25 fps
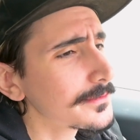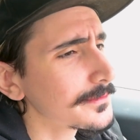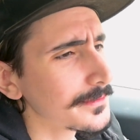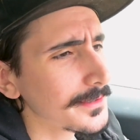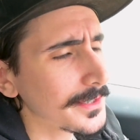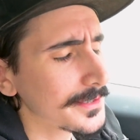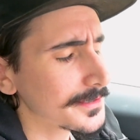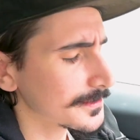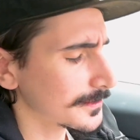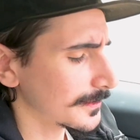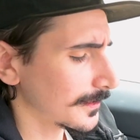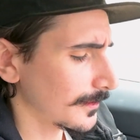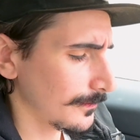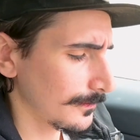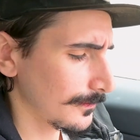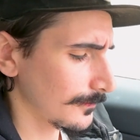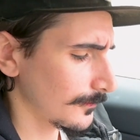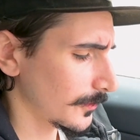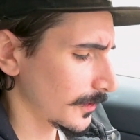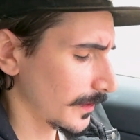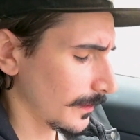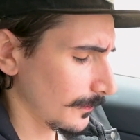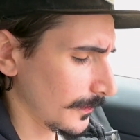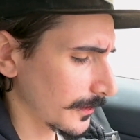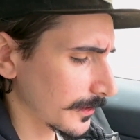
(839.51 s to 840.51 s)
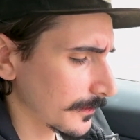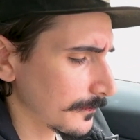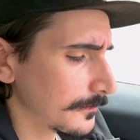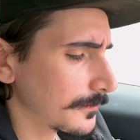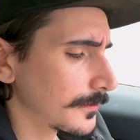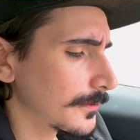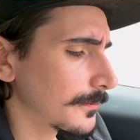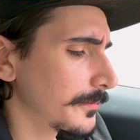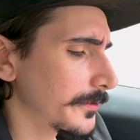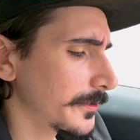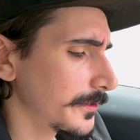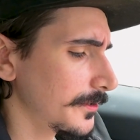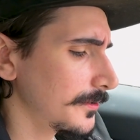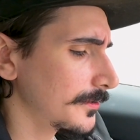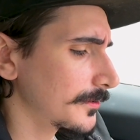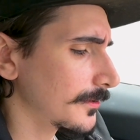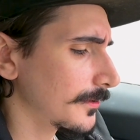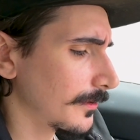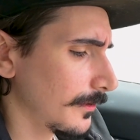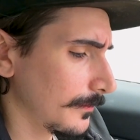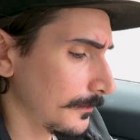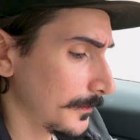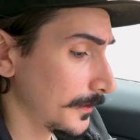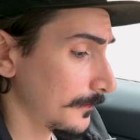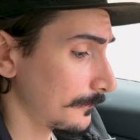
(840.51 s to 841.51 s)
That's not what I'm looking for, but you know
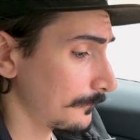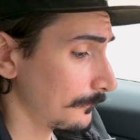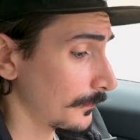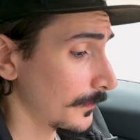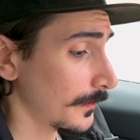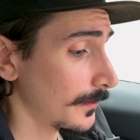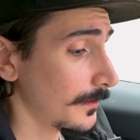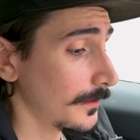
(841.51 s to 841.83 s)
what I mean.